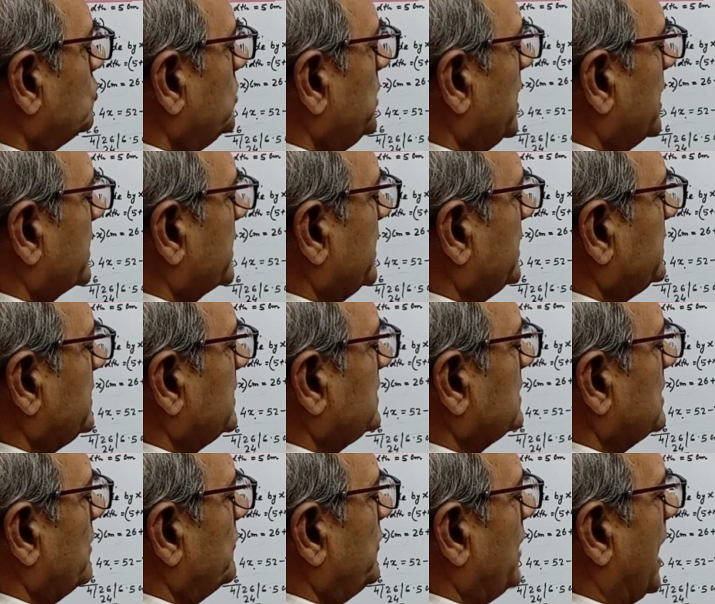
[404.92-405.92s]
we are getting
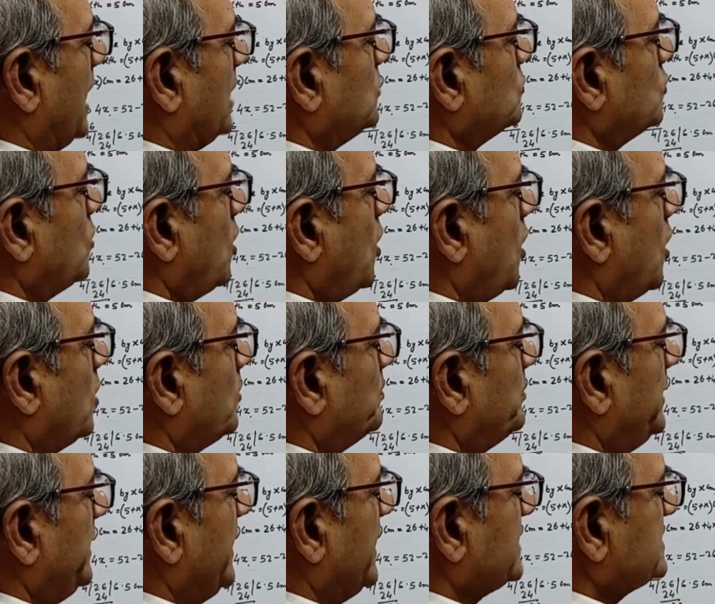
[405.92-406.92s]
the value of
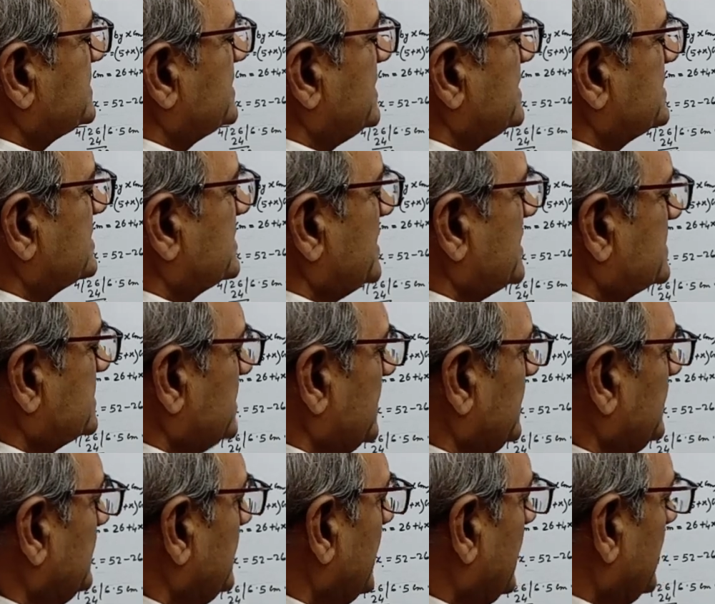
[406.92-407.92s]
x is
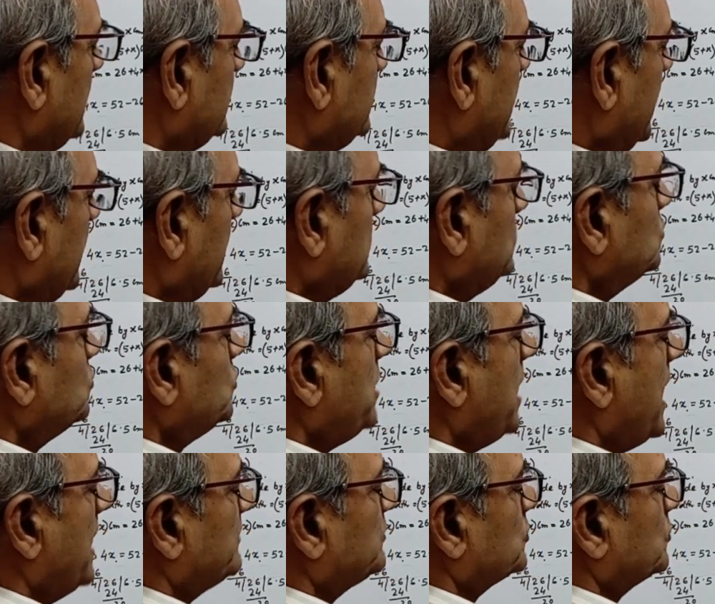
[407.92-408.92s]
16. Then we
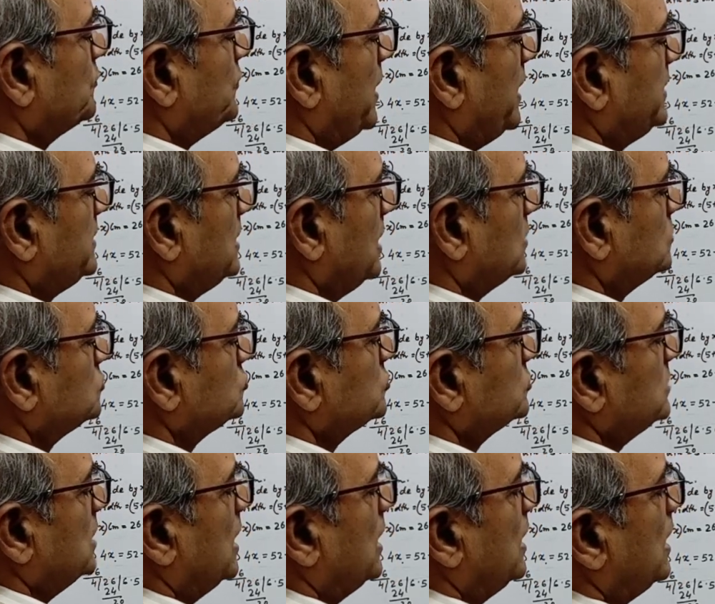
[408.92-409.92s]
have to find out
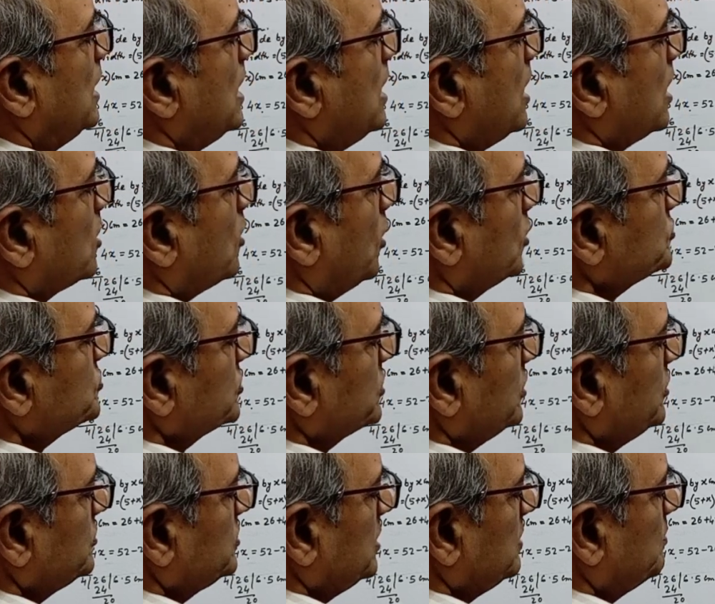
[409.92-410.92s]
the
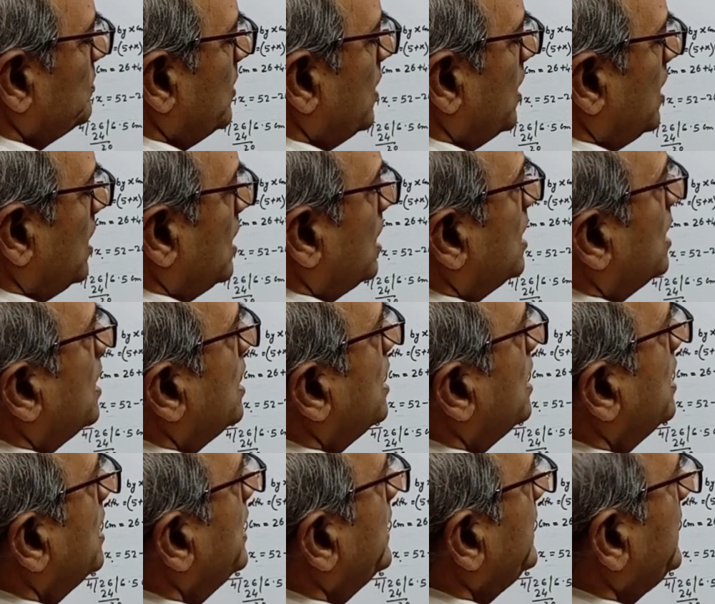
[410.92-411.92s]
consecutive
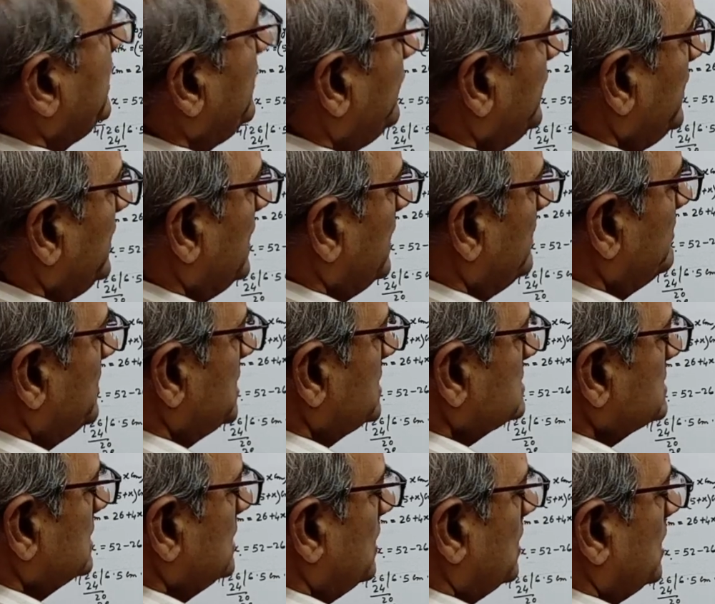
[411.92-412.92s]
even
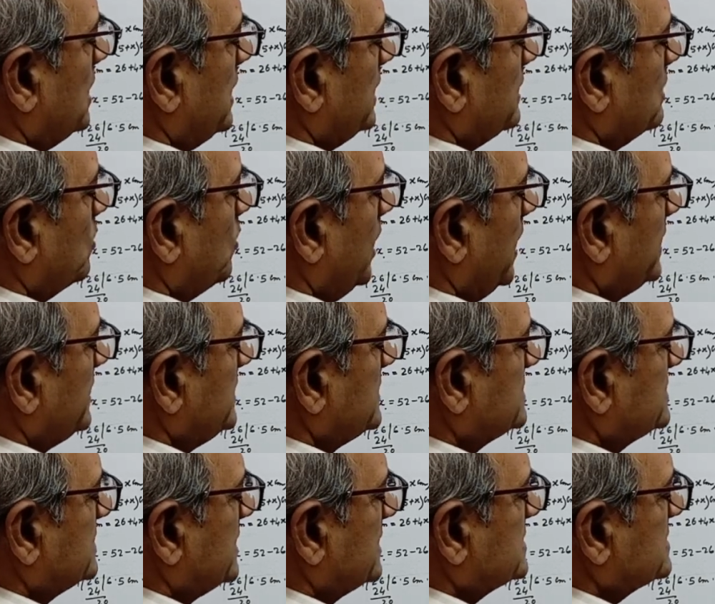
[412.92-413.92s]
numbers. One
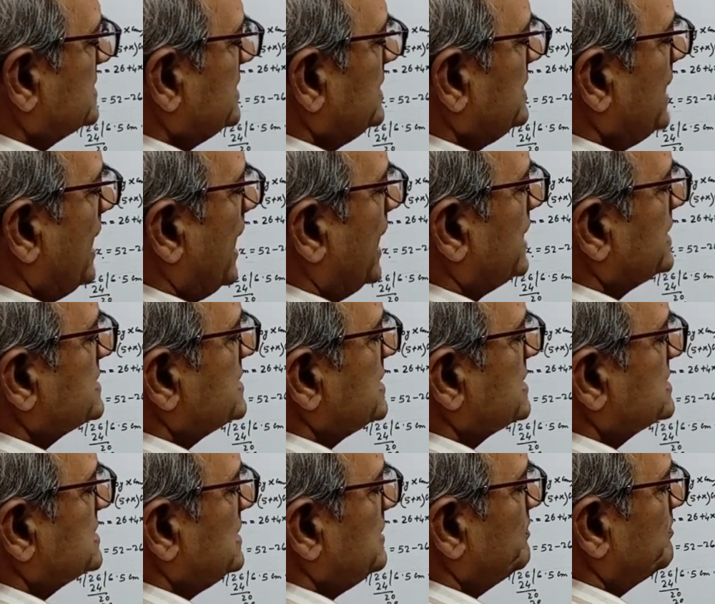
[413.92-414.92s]
is 16, and
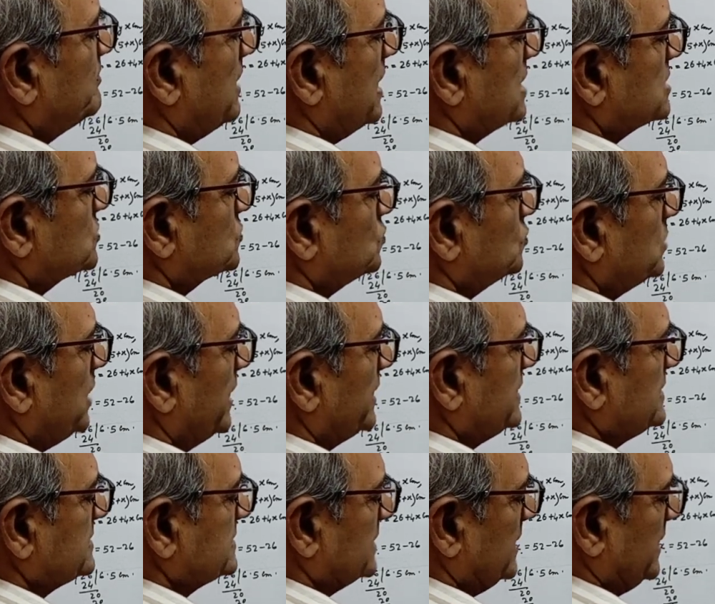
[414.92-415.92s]
16 plus 2, that
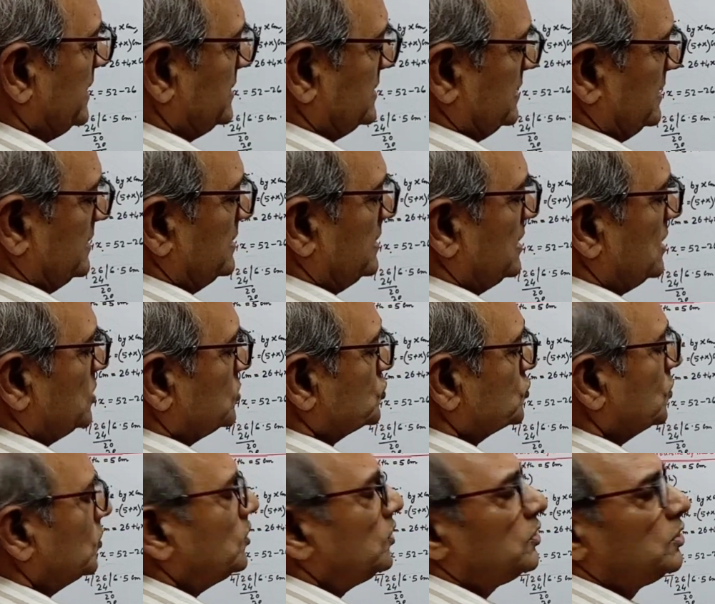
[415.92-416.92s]
is 18.
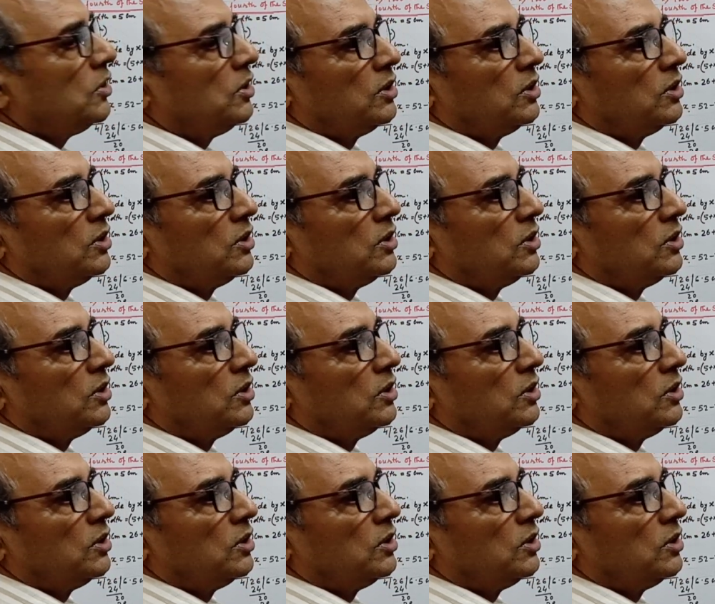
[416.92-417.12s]
So